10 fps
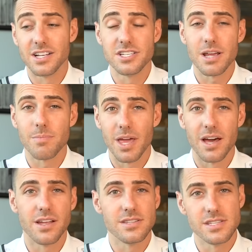check me
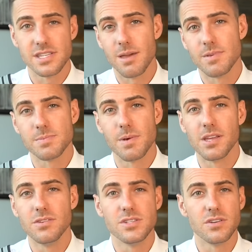out. It's the same as my
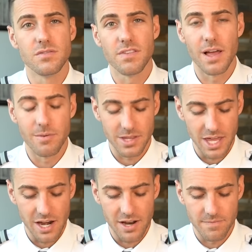YouTube, Fly with
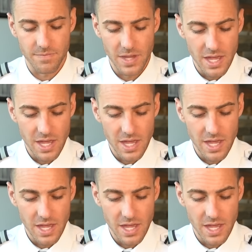Garrett.